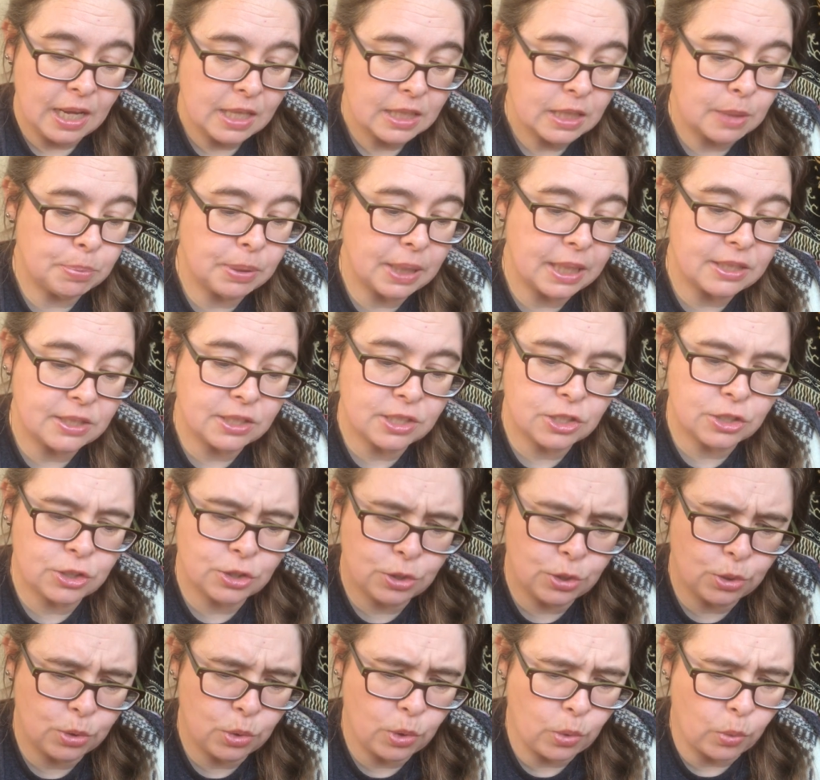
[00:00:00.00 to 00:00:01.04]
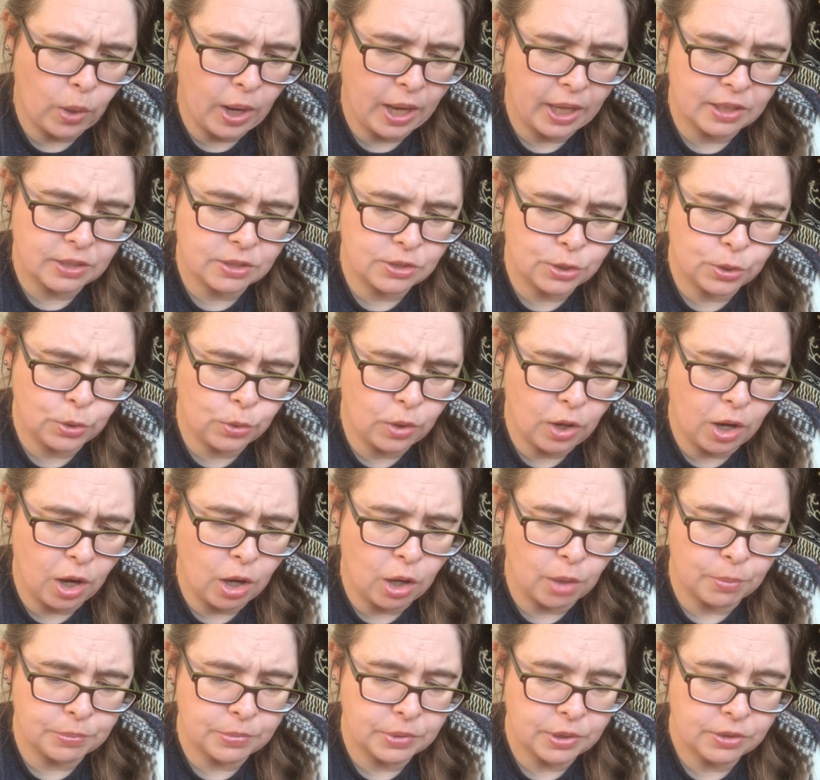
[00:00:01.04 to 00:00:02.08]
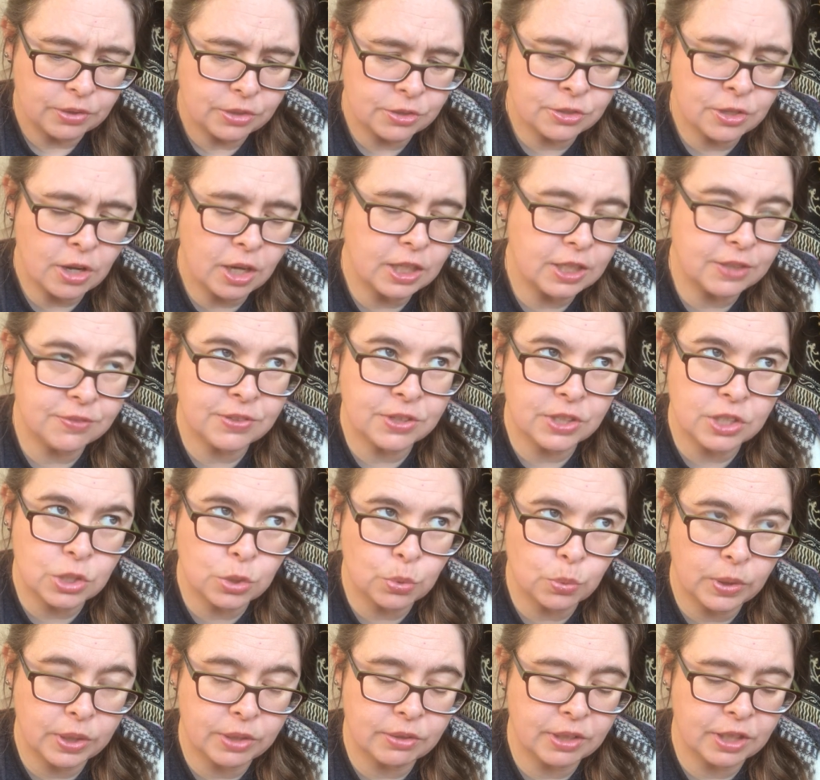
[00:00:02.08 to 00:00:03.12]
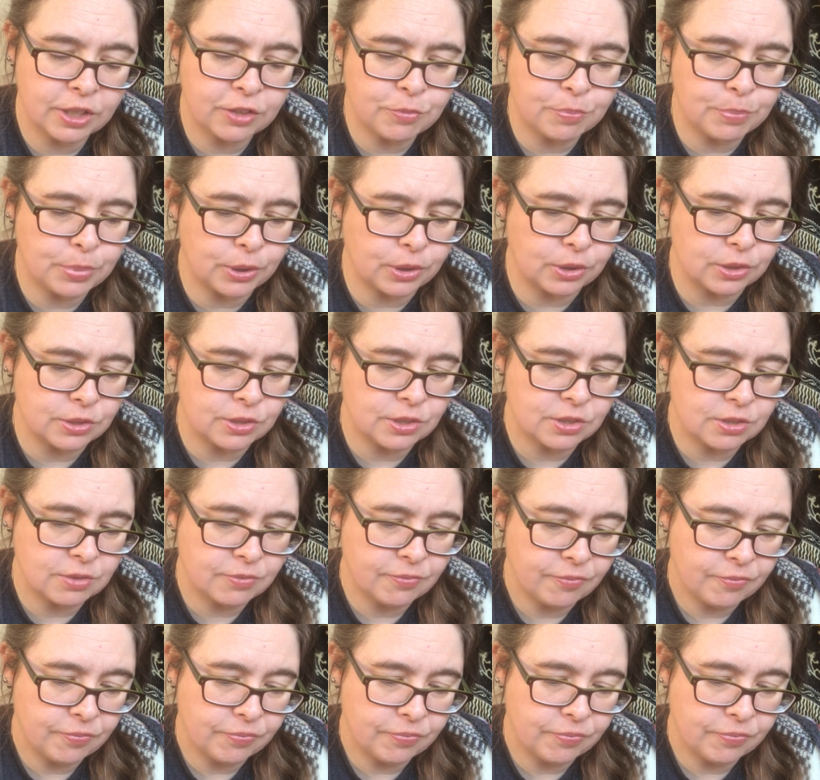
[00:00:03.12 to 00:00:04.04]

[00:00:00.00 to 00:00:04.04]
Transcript: "The place is too quiet, too calm. There's not even the twittering of birds."